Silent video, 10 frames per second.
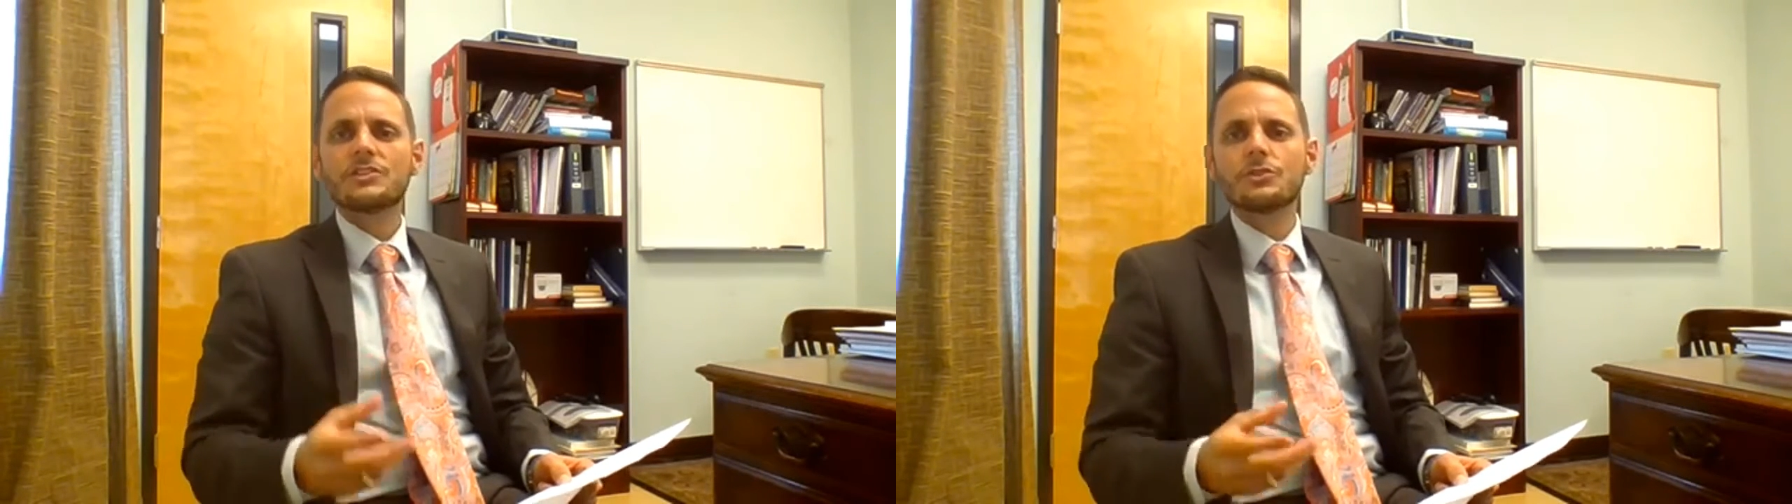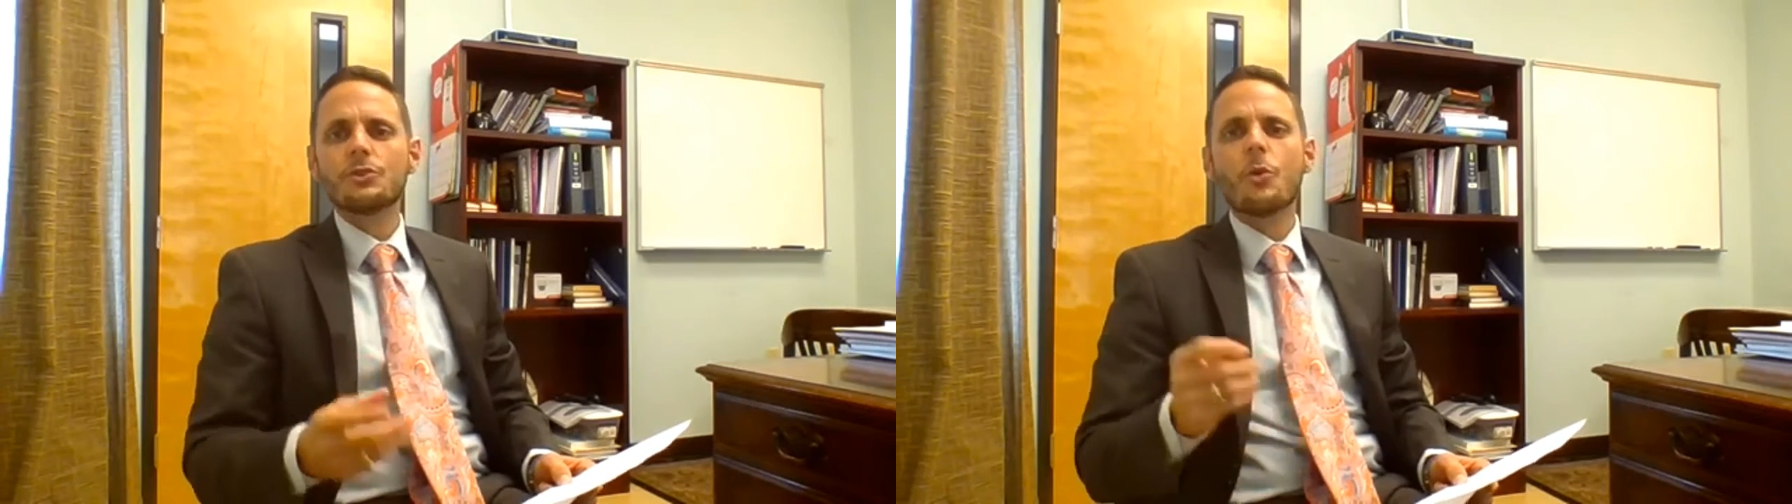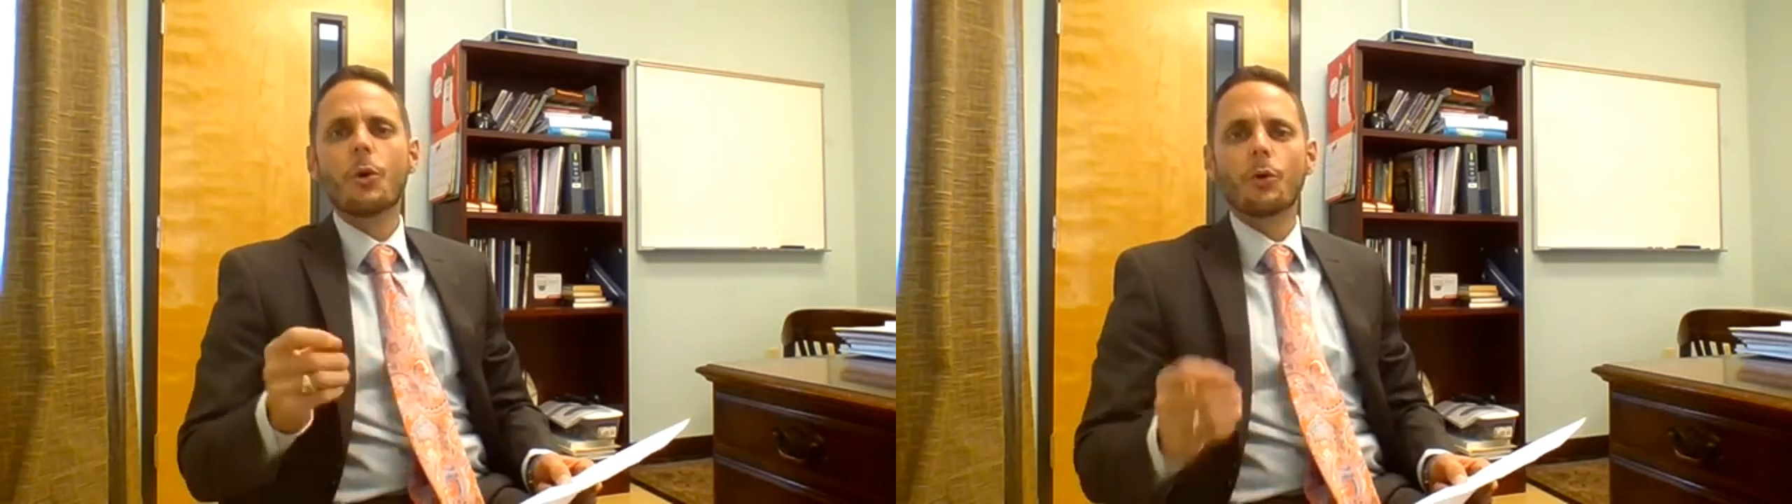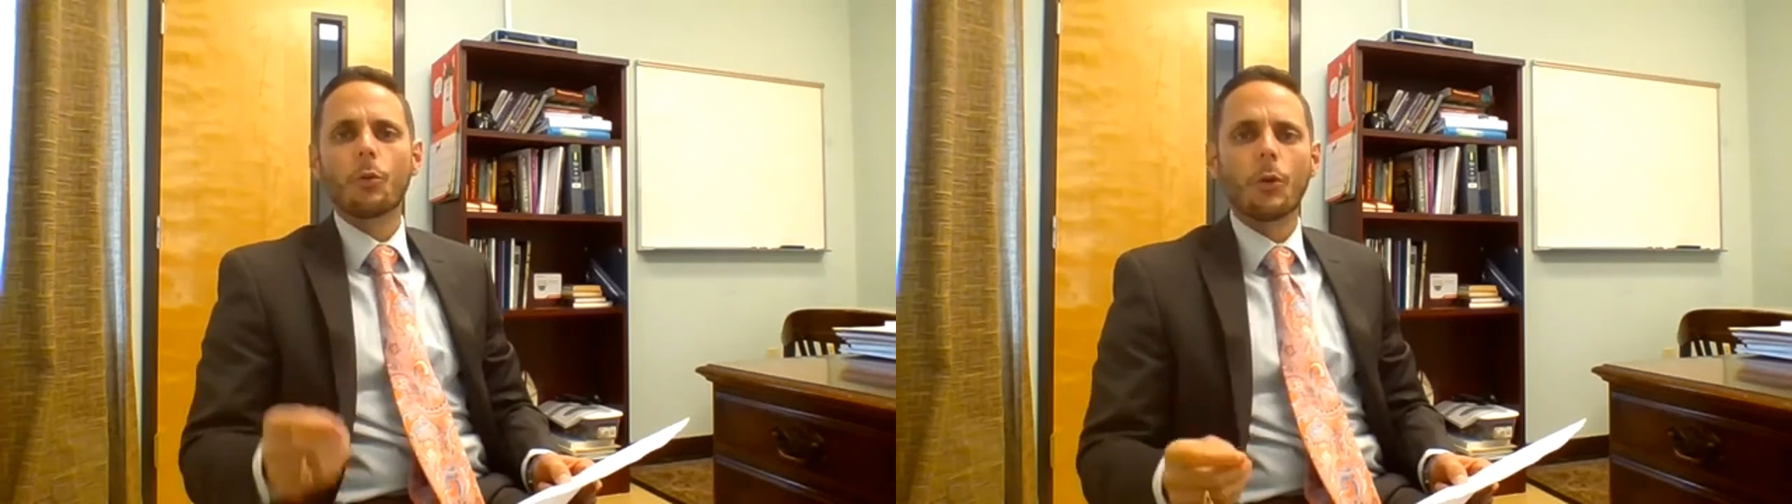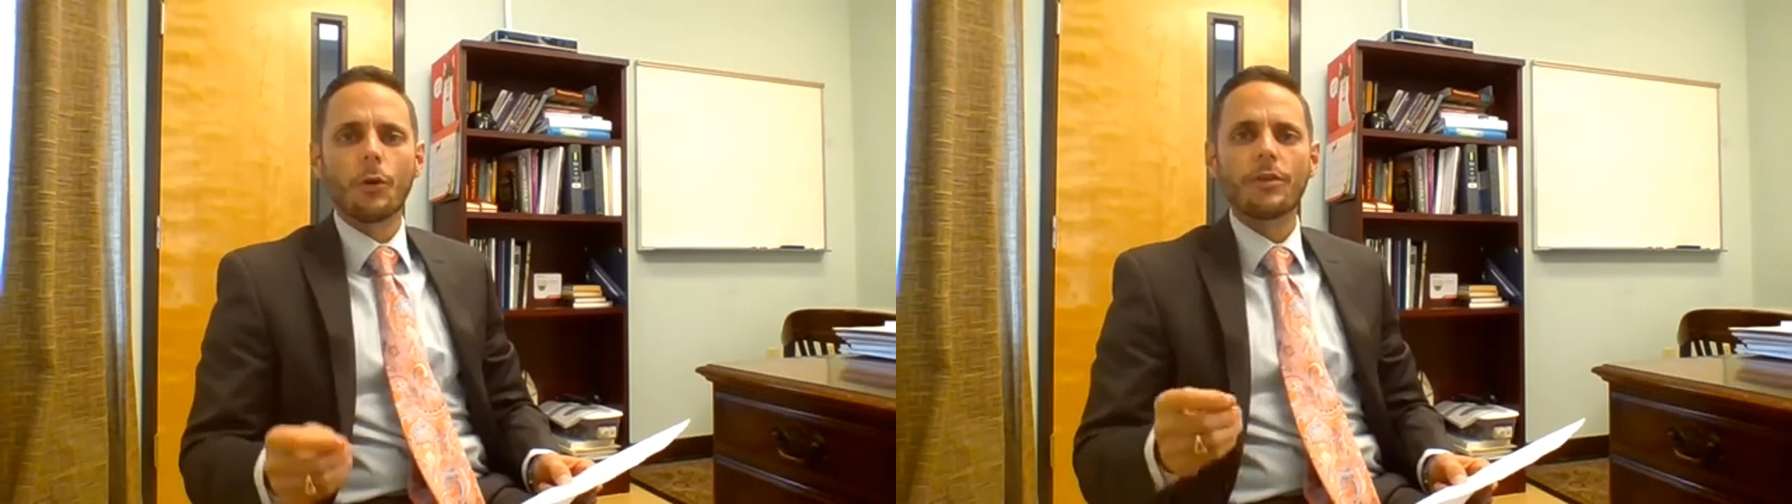do
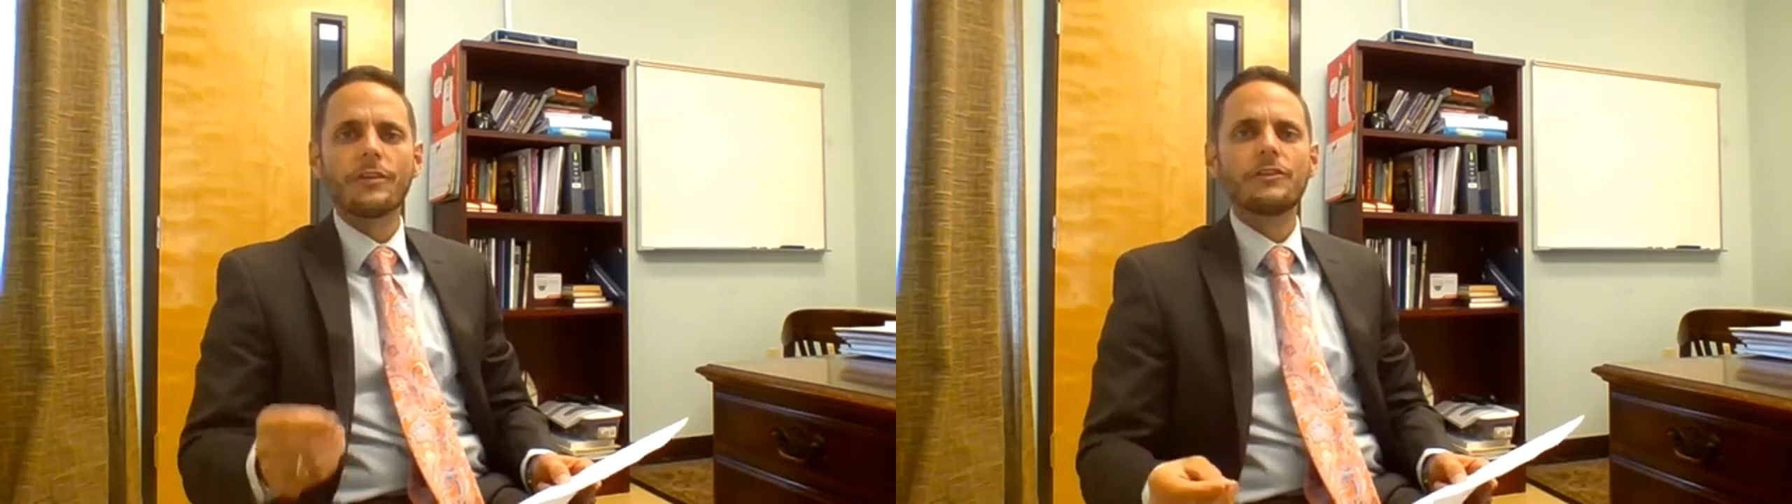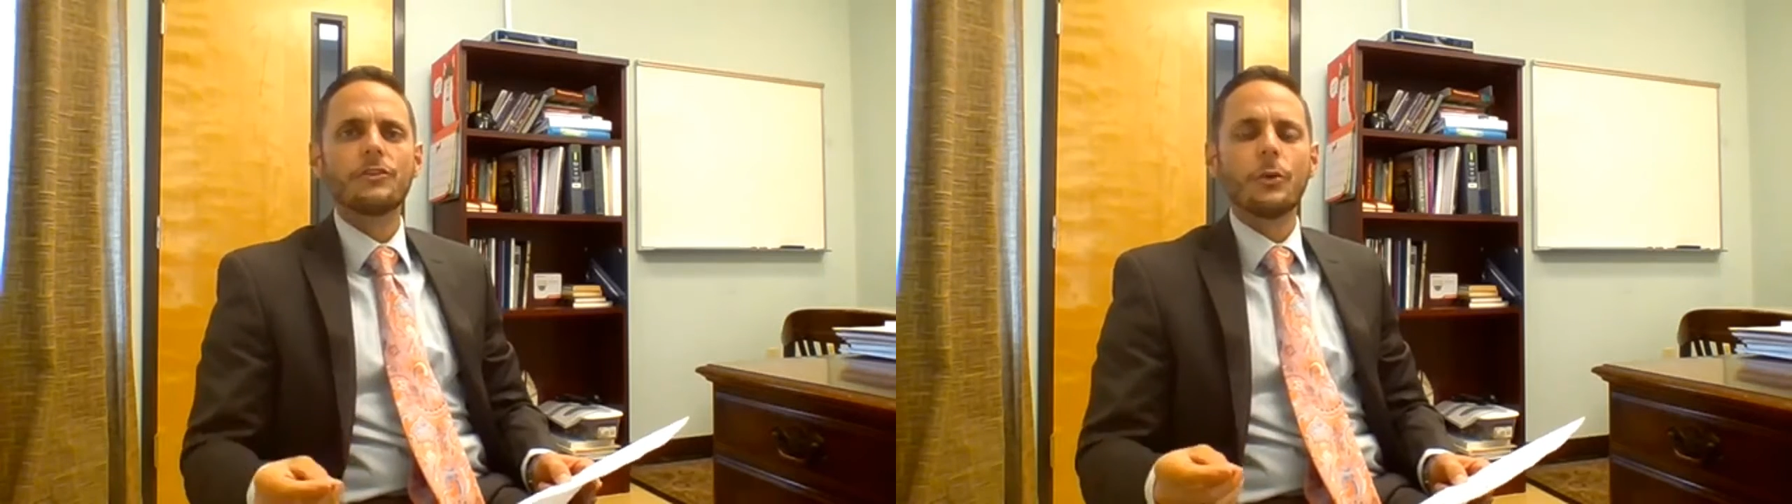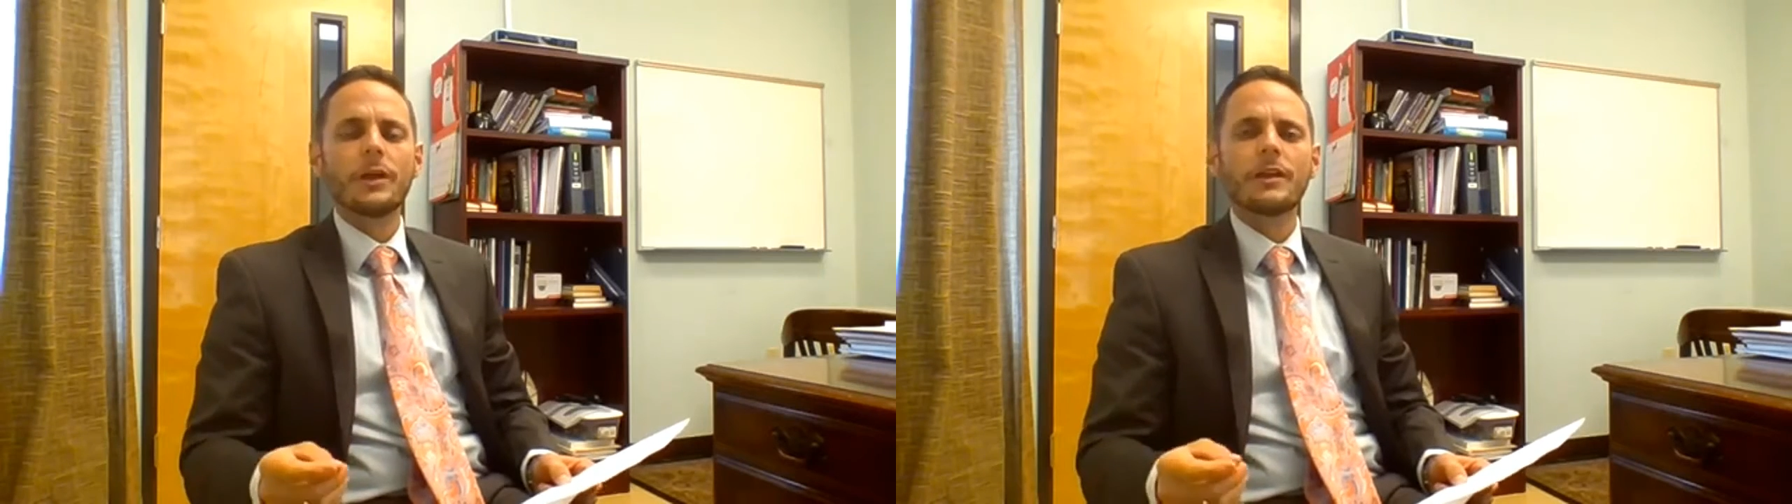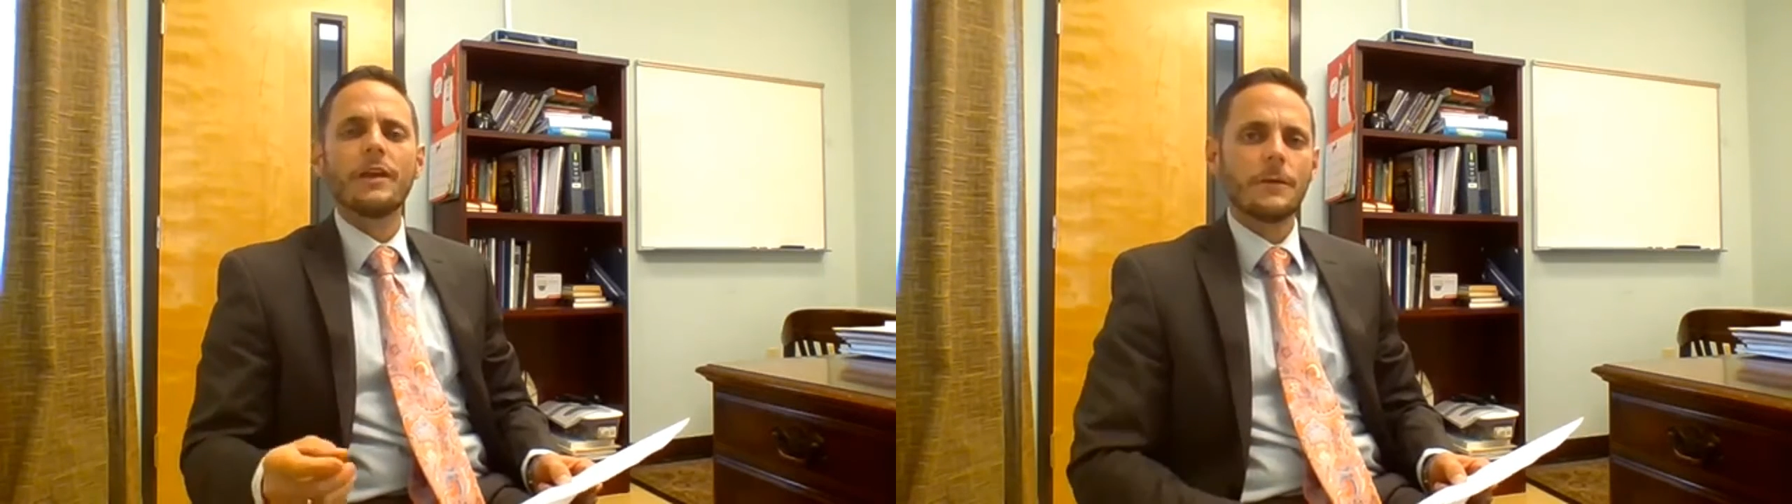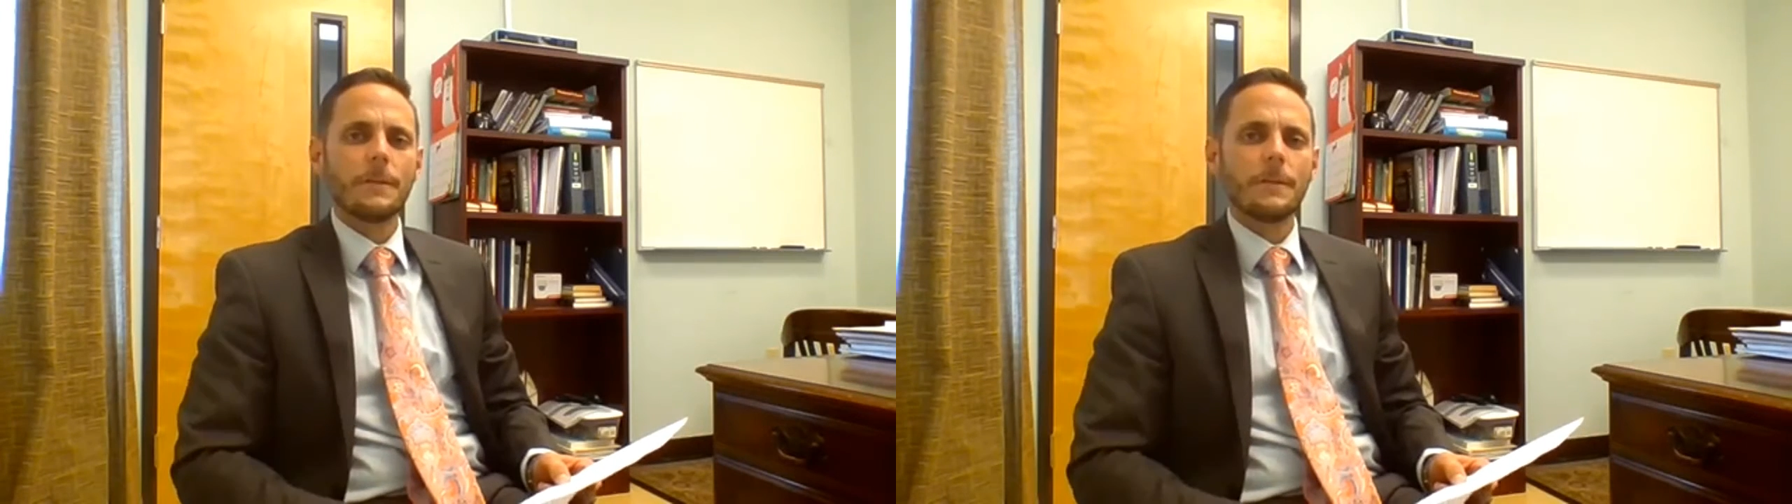are worth doing.